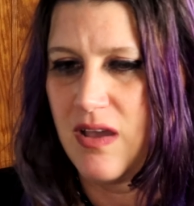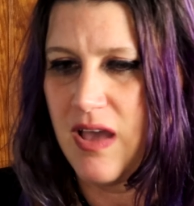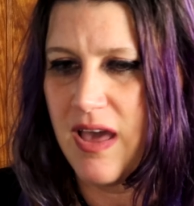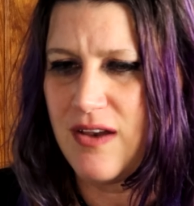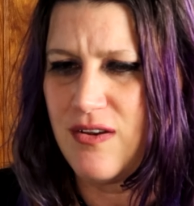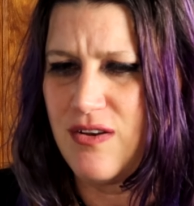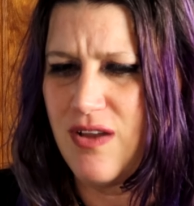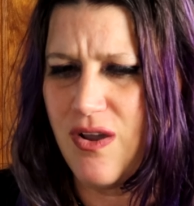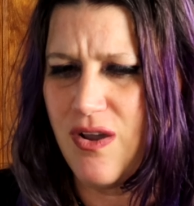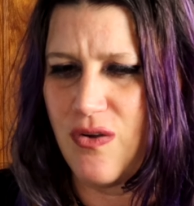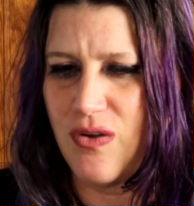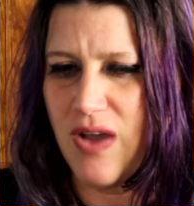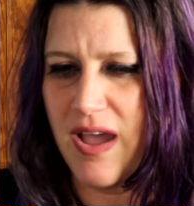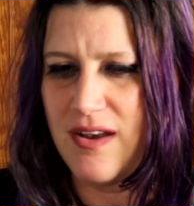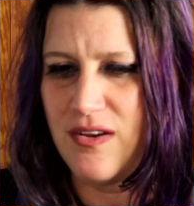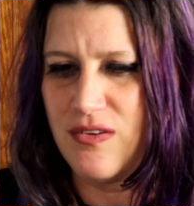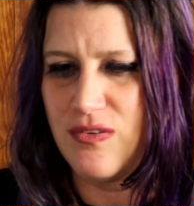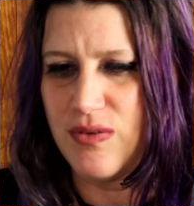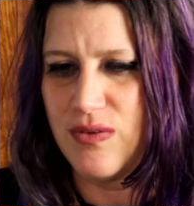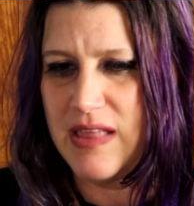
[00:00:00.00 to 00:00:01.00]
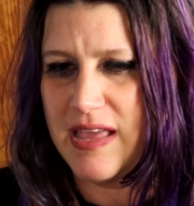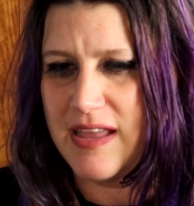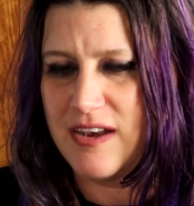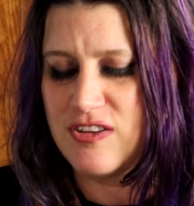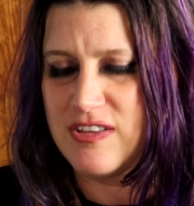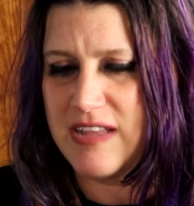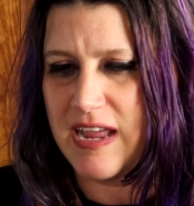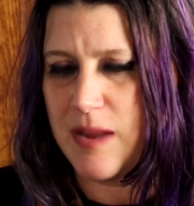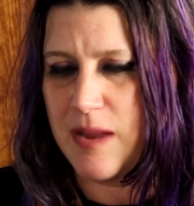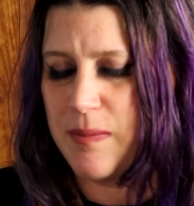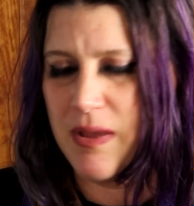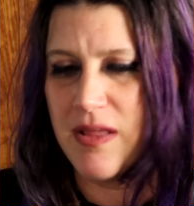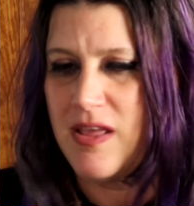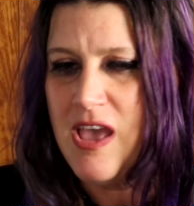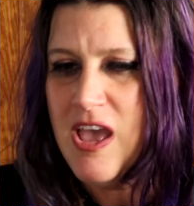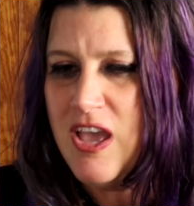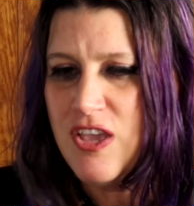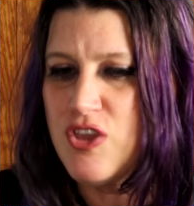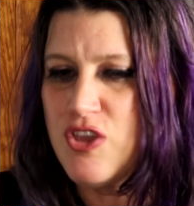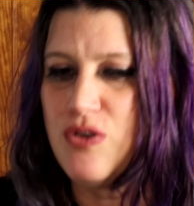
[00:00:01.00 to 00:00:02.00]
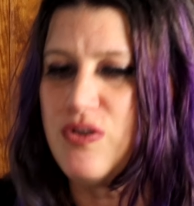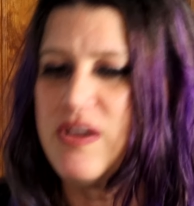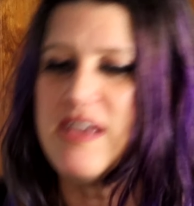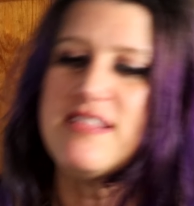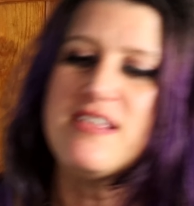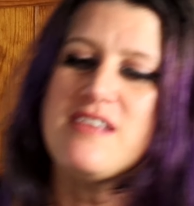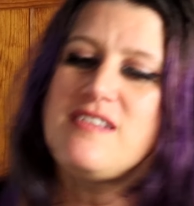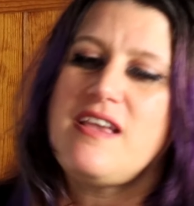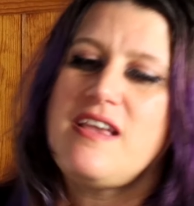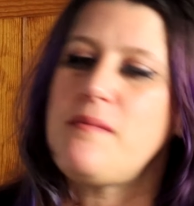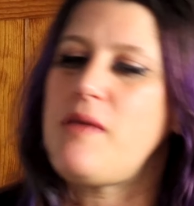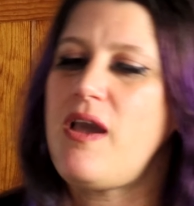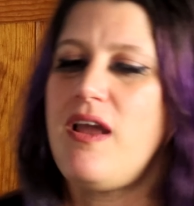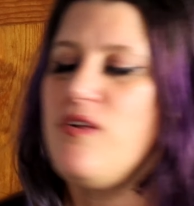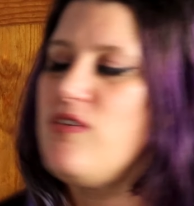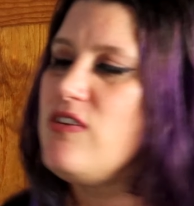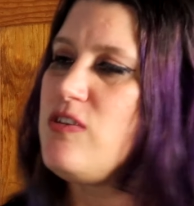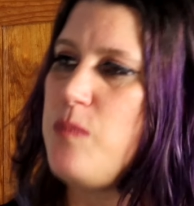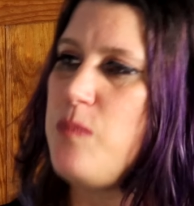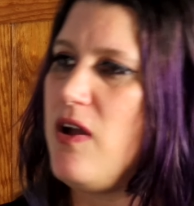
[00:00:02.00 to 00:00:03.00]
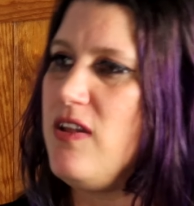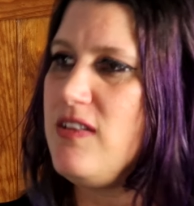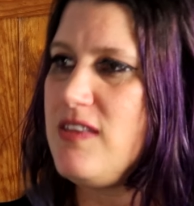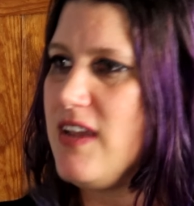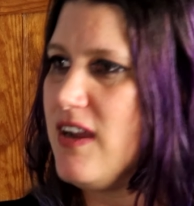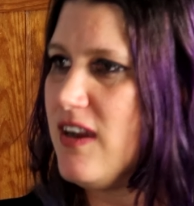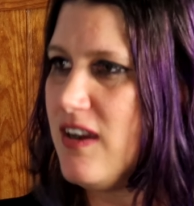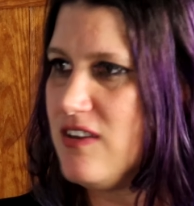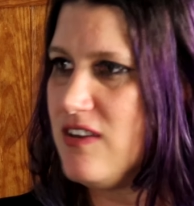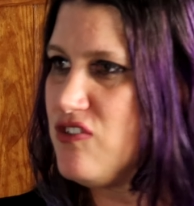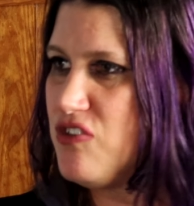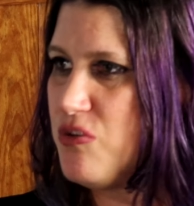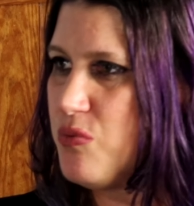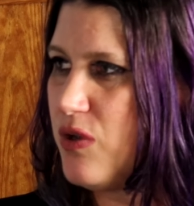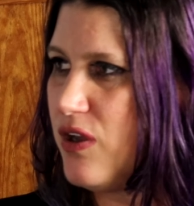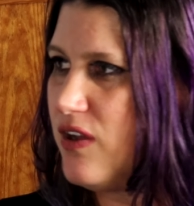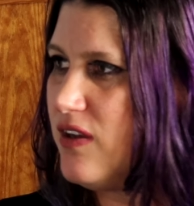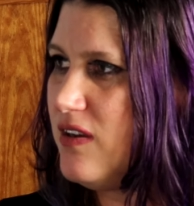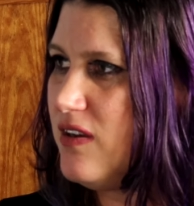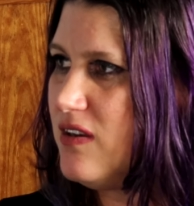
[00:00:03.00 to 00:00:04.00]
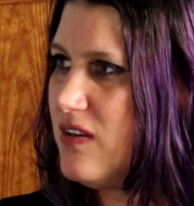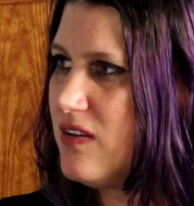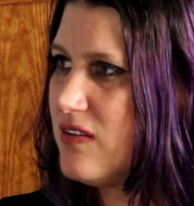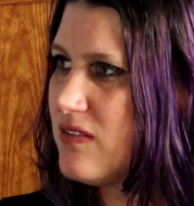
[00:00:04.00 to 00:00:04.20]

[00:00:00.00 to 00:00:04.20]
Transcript: I don't know. I don't really understand it, but you don't get the same kind of response here as you would.